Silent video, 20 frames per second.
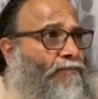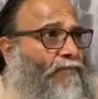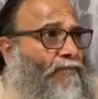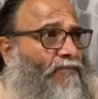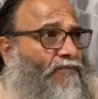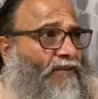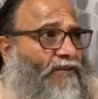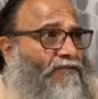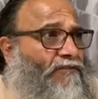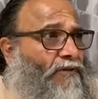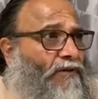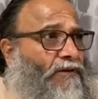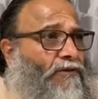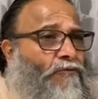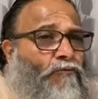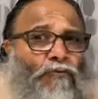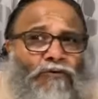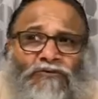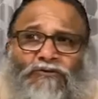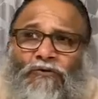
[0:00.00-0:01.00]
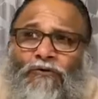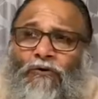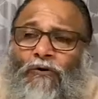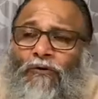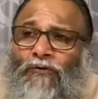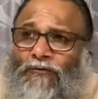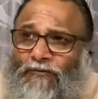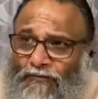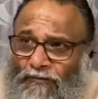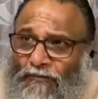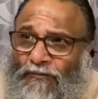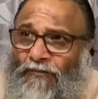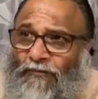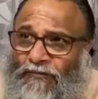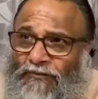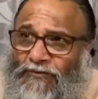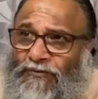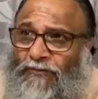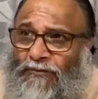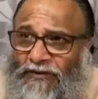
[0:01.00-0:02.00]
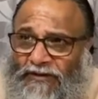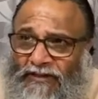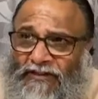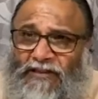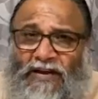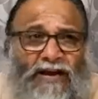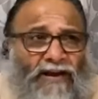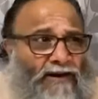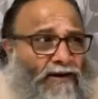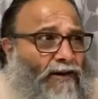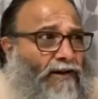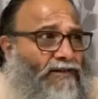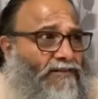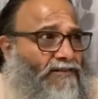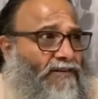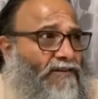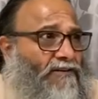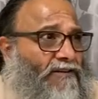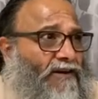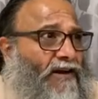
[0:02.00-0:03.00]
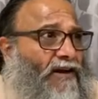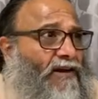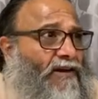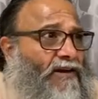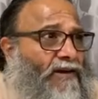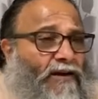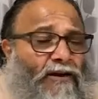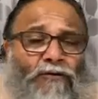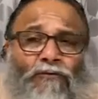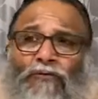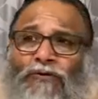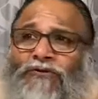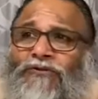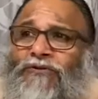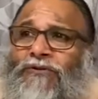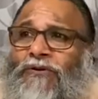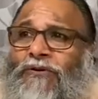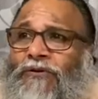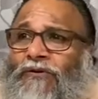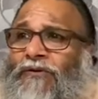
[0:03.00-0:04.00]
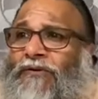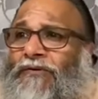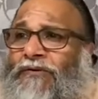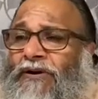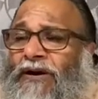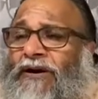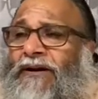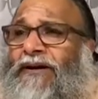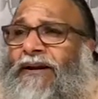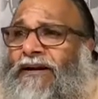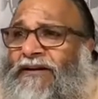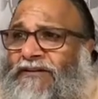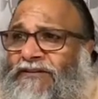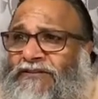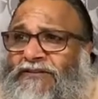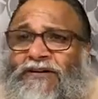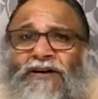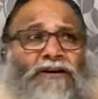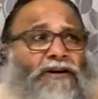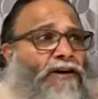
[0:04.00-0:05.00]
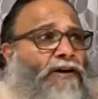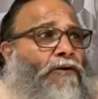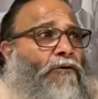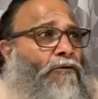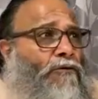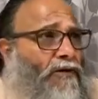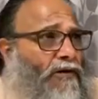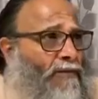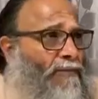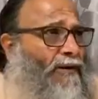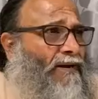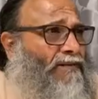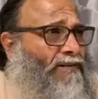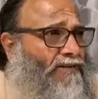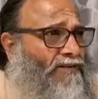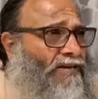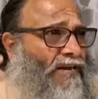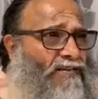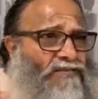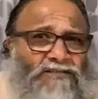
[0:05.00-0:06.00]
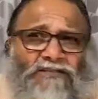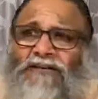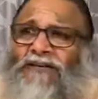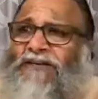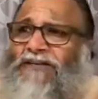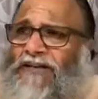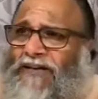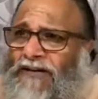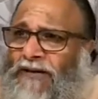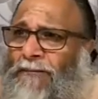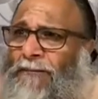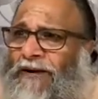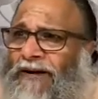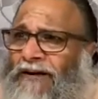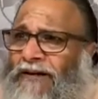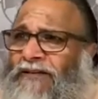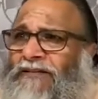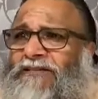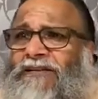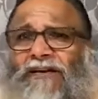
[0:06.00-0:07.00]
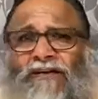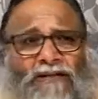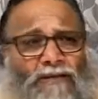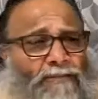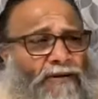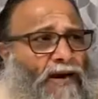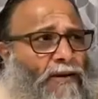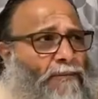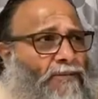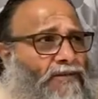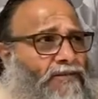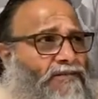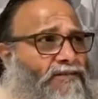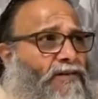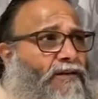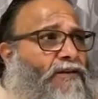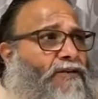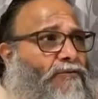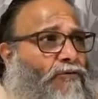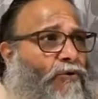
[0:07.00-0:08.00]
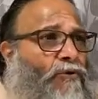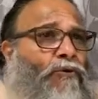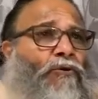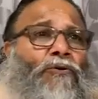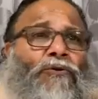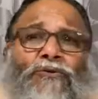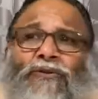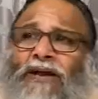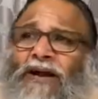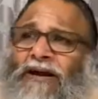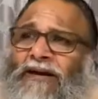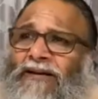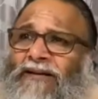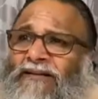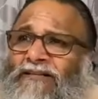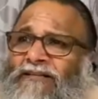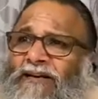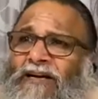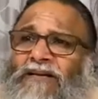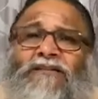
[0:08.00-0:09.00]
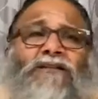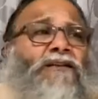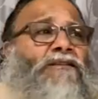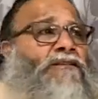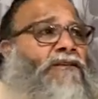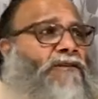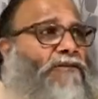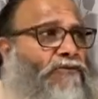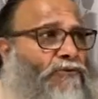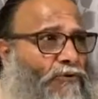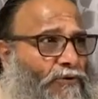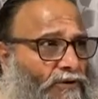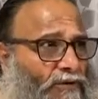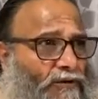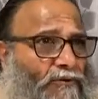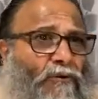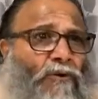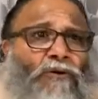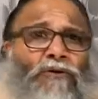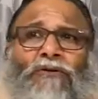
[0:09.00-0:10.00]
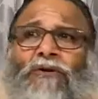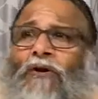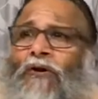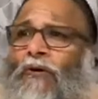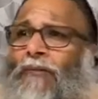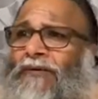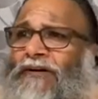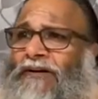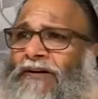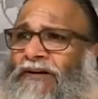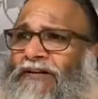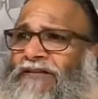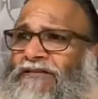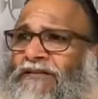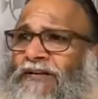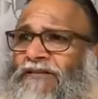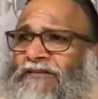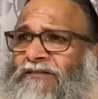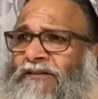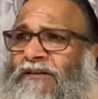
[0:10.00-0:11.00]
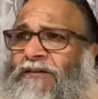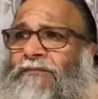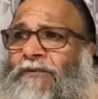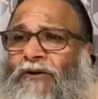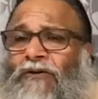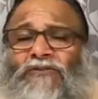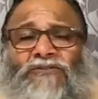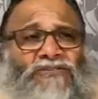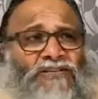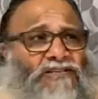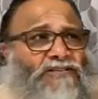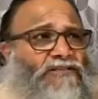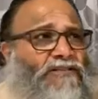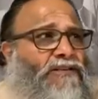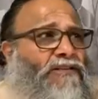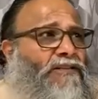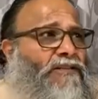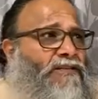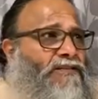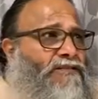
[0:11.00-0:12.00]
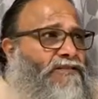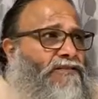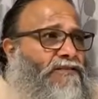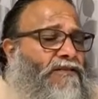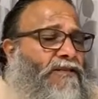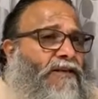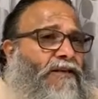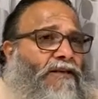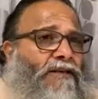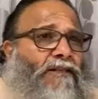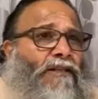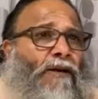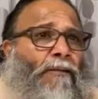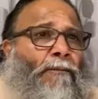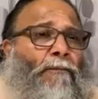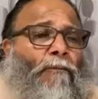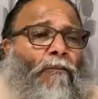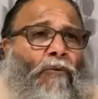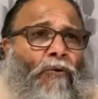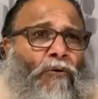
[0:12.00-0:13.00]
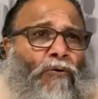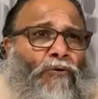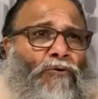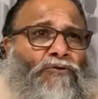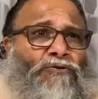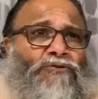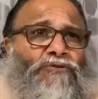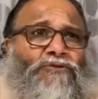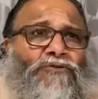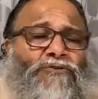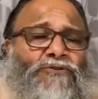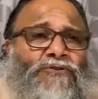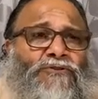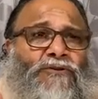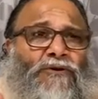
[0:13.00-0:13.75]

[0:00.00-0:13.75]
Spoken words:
Sanskrit was, Gita and etc., it was read and studied only by the Shastris and the Pandits and the Brahmins. So they understand Sanskrit. So he wrote the commentary in Sanskrit, because Sanskrit is the most